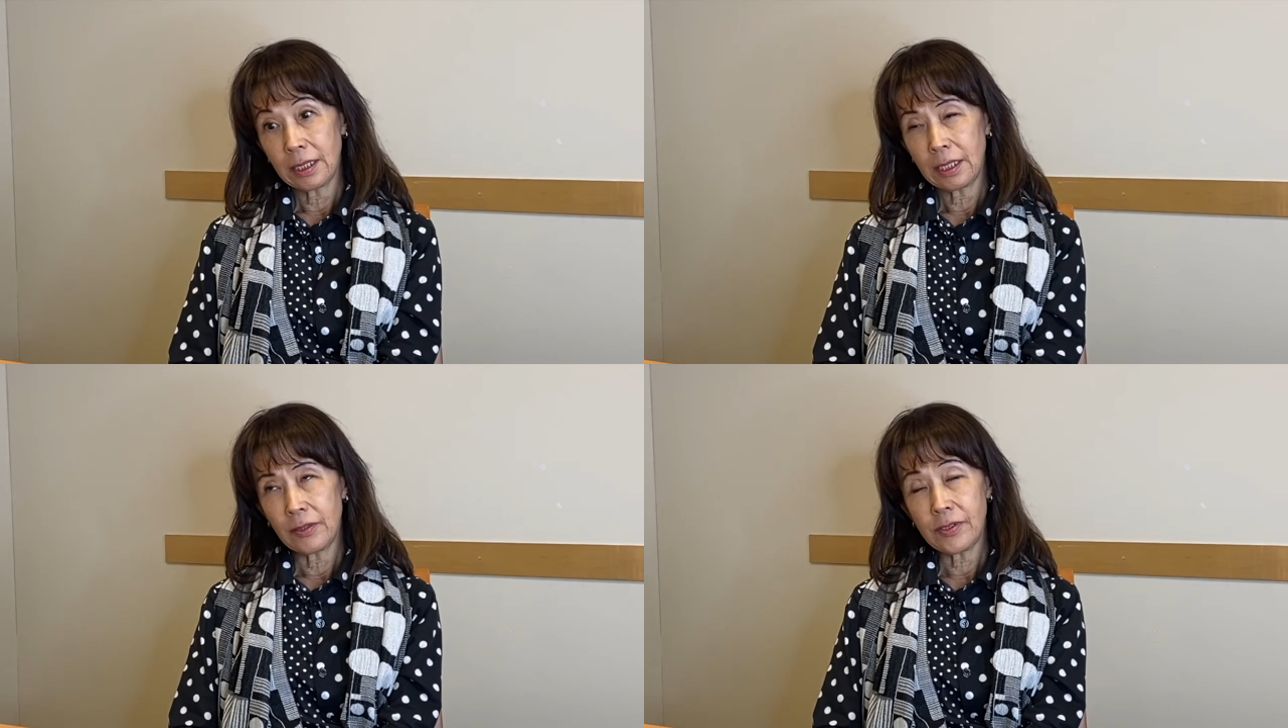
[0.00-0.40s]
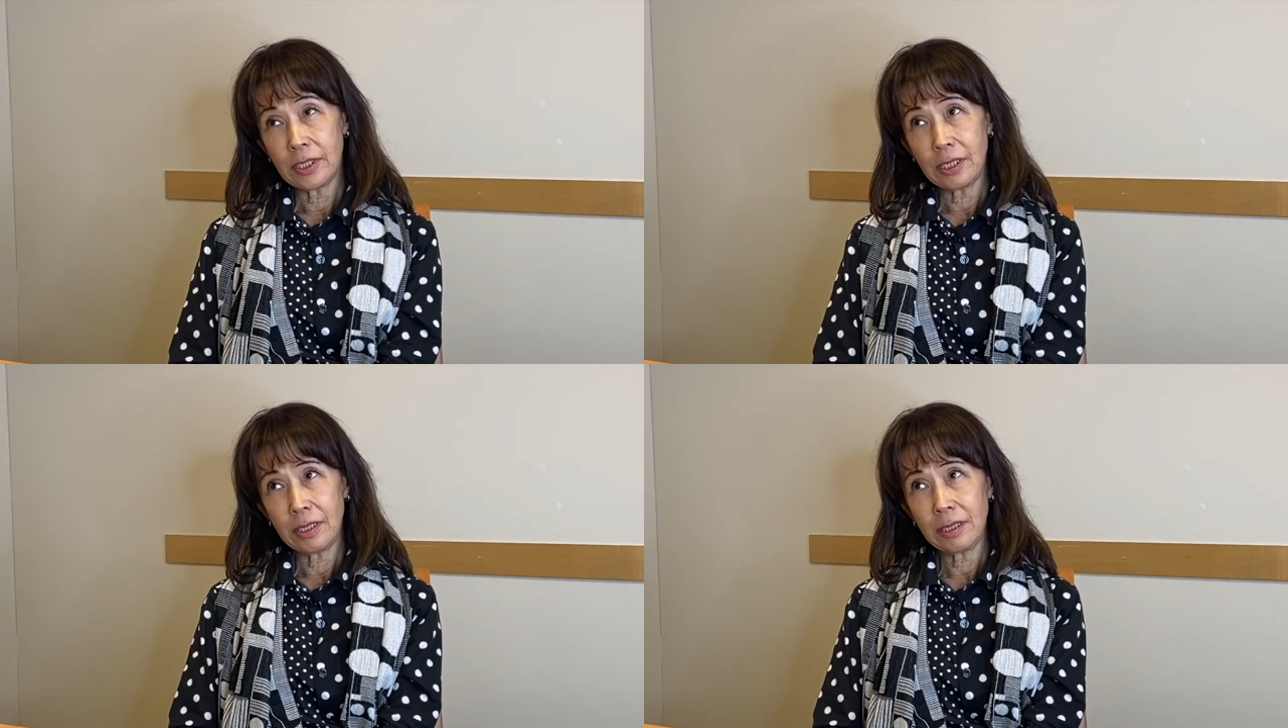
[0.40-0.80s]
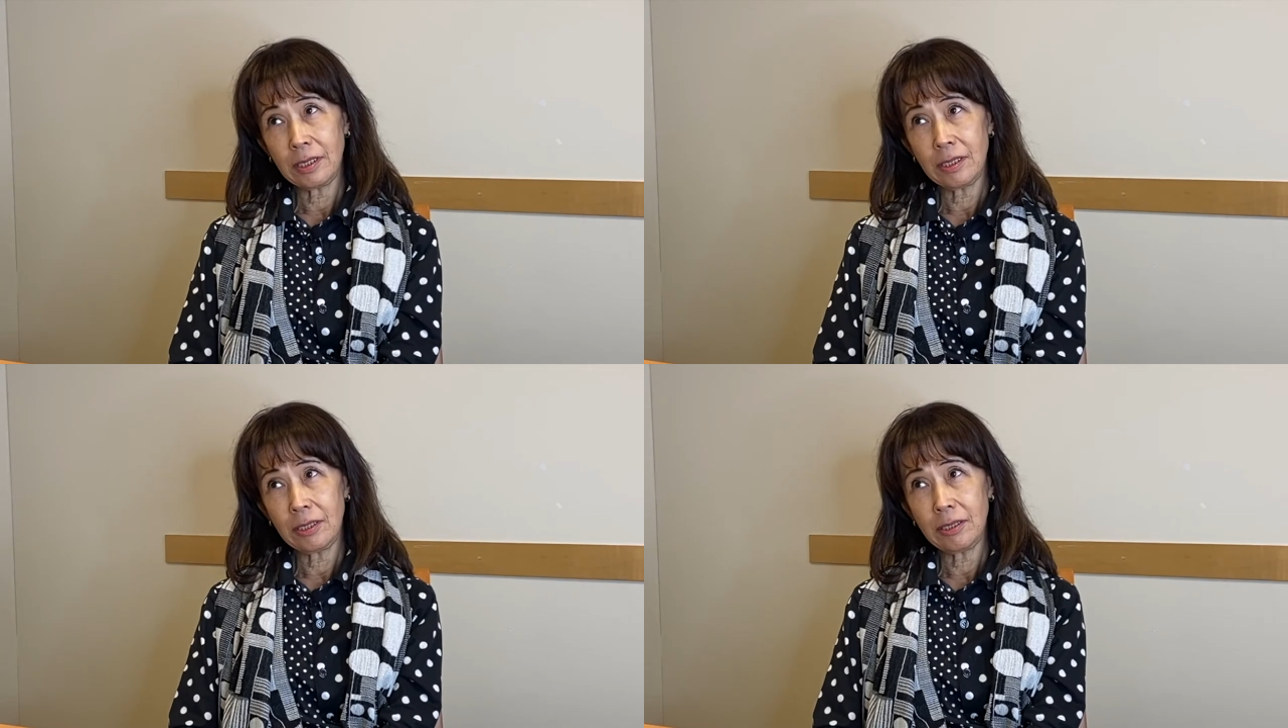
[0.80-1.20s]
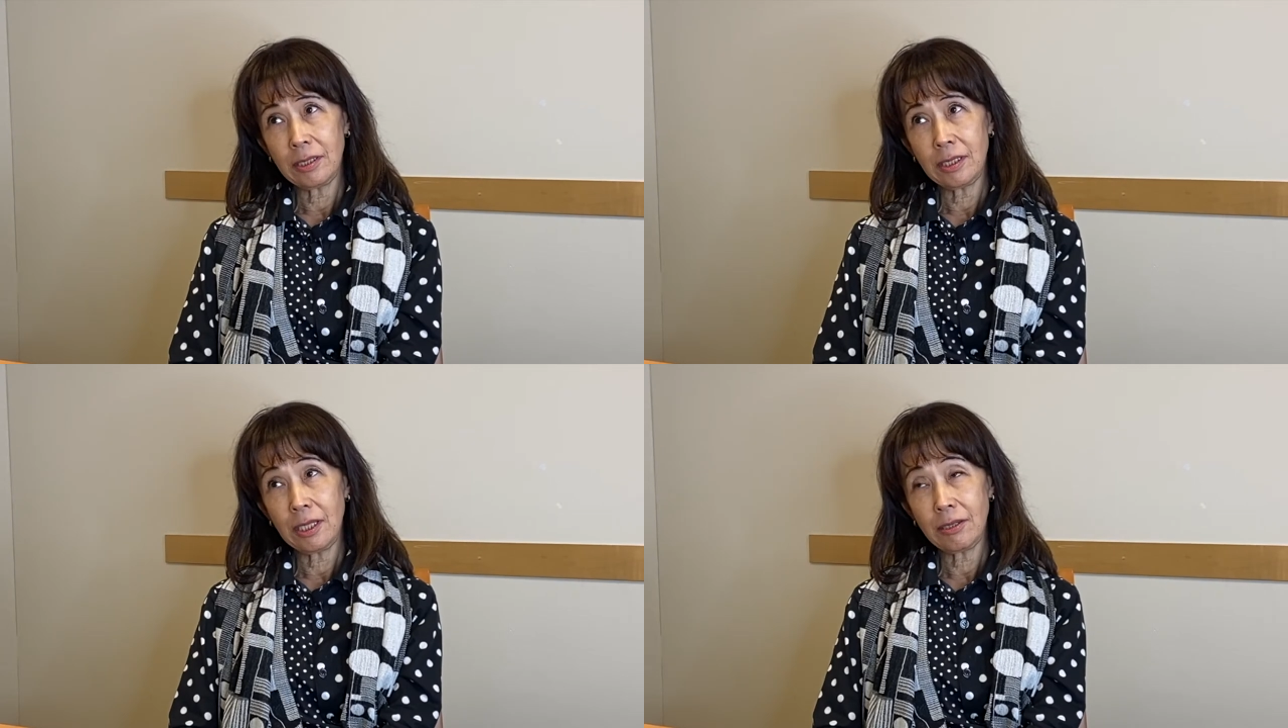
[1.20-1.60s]
15
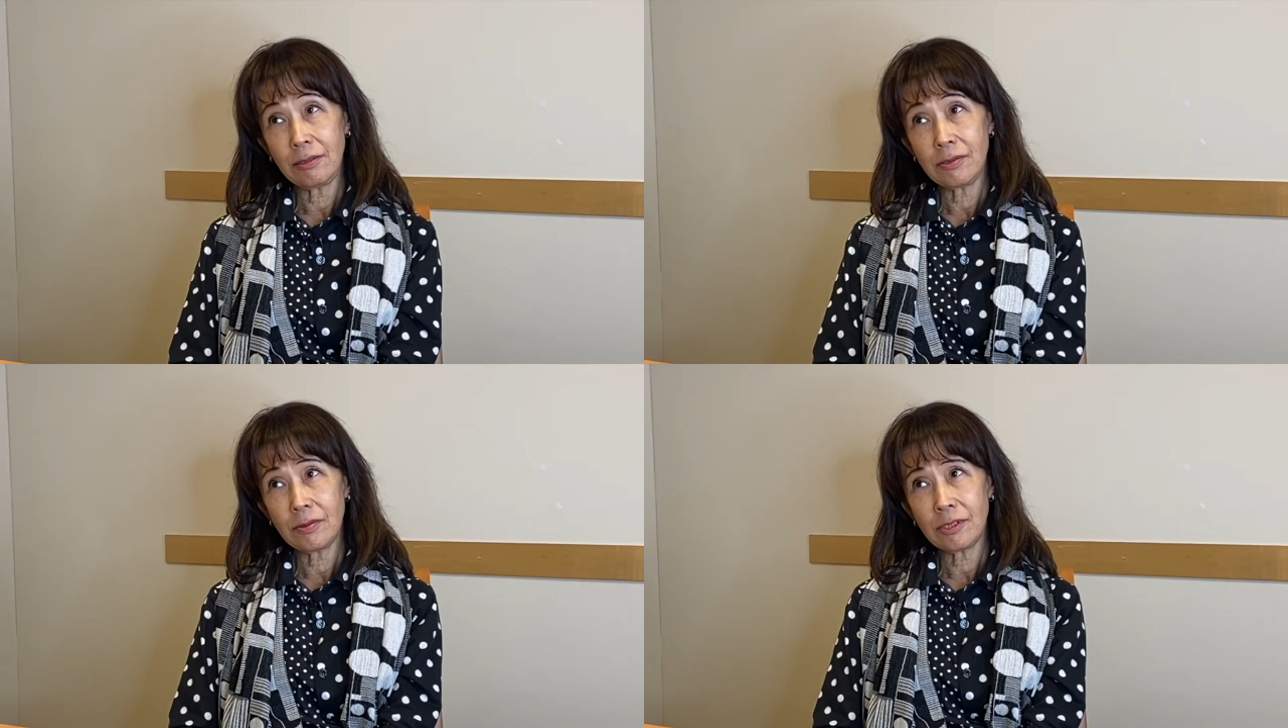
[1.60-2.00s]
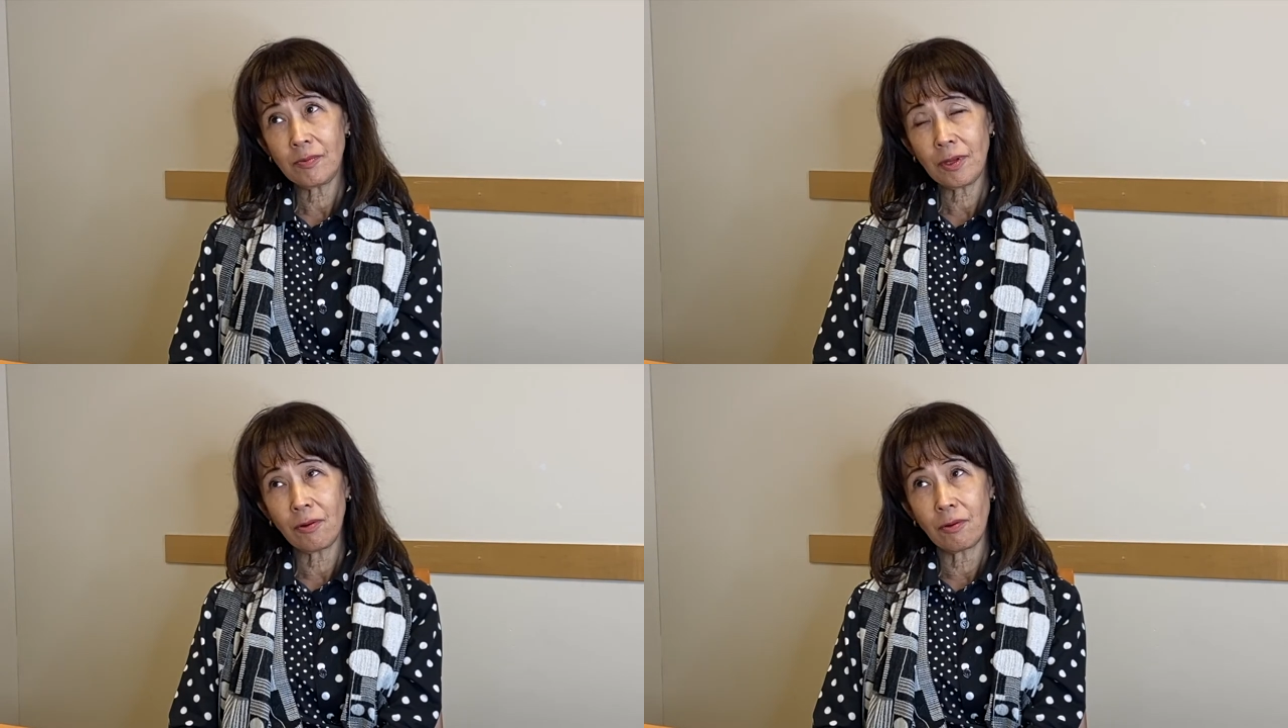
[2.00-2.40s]
years or something?